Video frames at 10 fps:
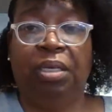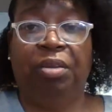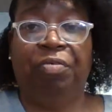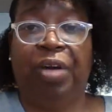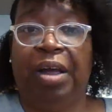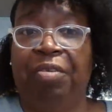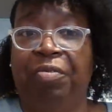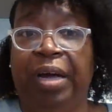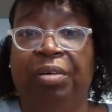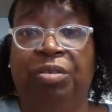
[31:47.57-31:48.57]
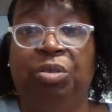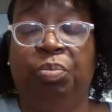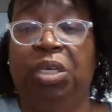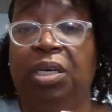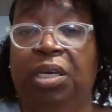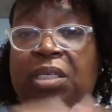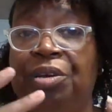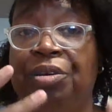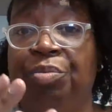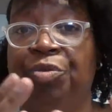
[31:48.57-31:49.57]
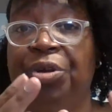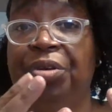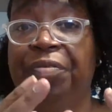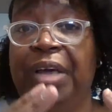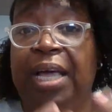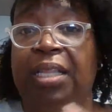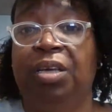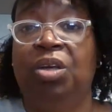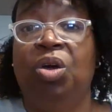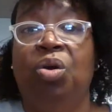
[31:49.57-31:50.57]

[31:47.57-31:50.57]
and the firefighters because here in Moreno valley